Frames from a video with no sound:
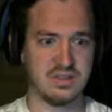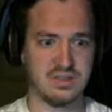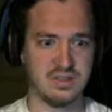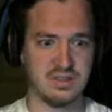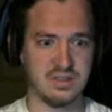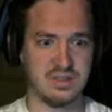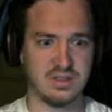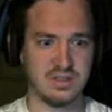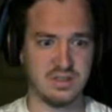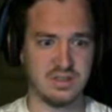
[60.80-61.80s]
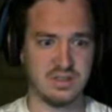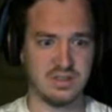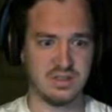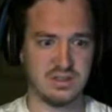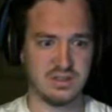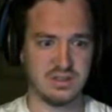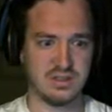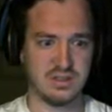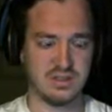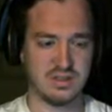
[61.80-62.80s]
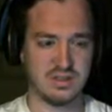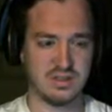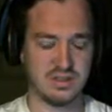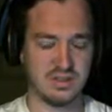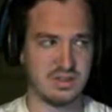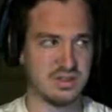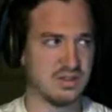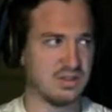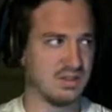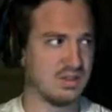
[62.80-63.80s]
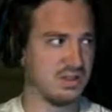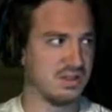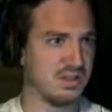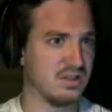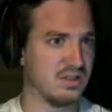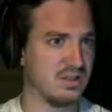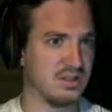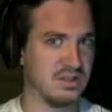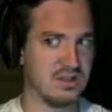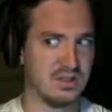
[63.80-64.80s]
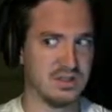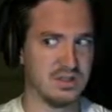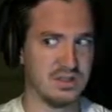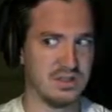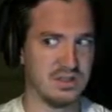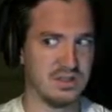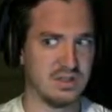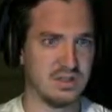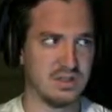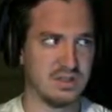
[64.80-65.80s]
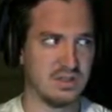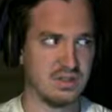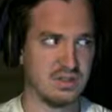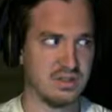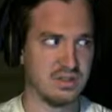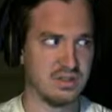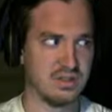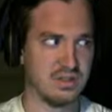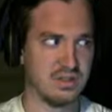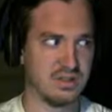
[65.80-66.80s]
Nobody speaks.